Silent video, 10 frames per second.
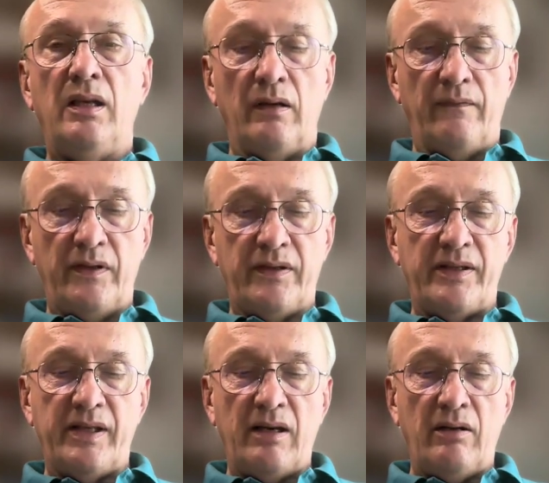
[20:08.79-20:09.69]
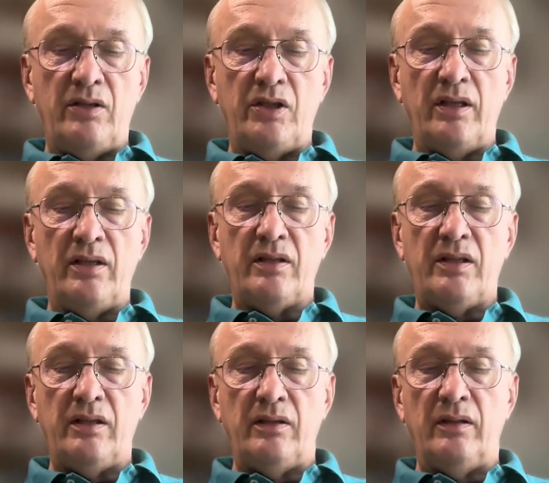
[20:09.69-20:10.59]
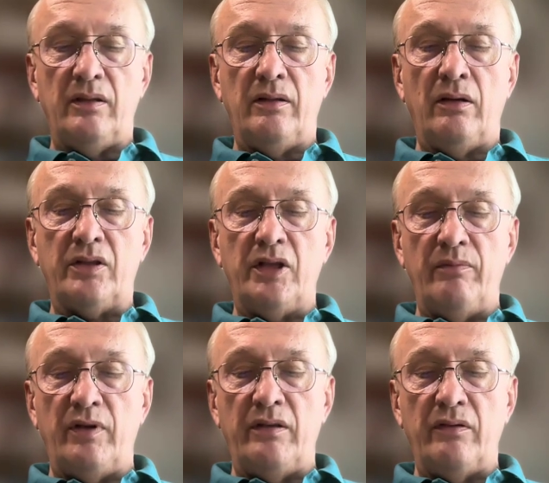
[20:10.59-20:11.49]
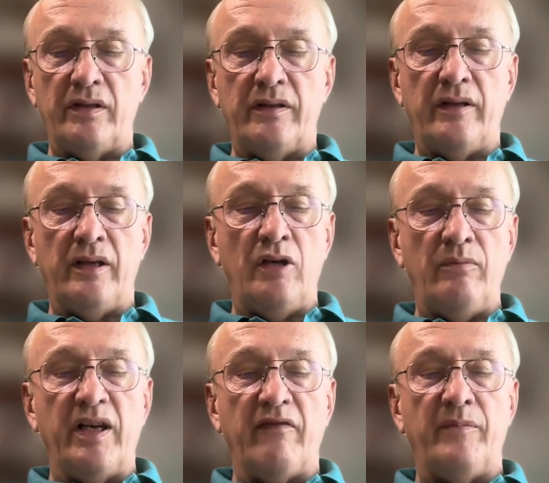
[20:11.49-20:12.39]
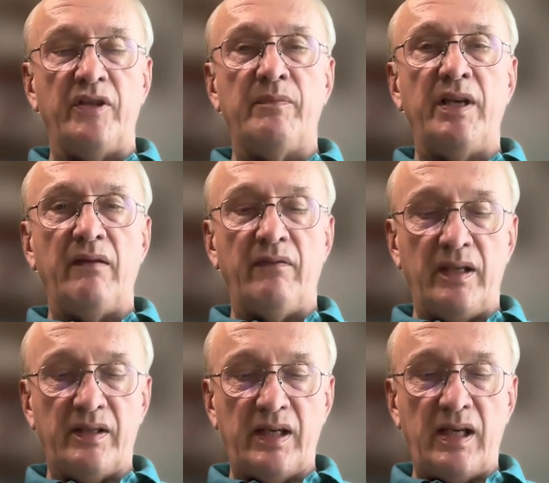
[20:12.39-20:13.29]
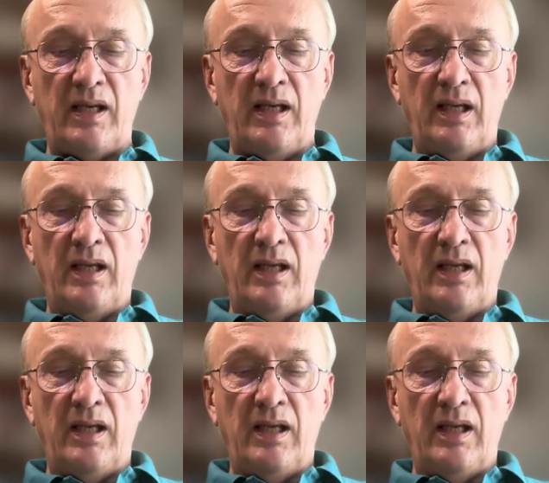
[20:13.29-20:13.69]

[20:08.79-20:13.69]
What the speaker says: Conference is now adjourned till October in order that the home governments may have their say.